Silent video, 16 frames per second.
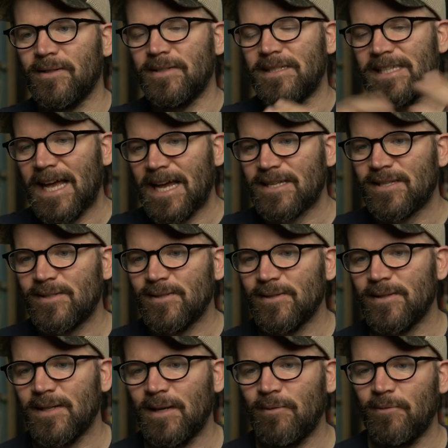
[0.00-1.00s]

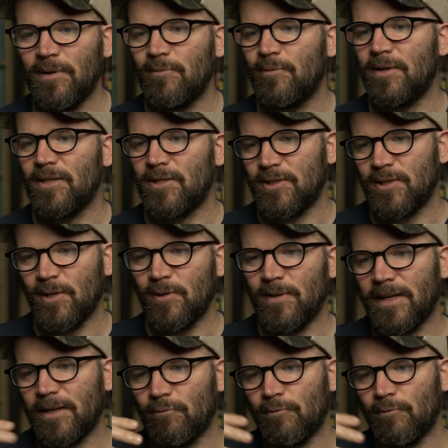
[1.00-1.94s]
disaster and we want to show like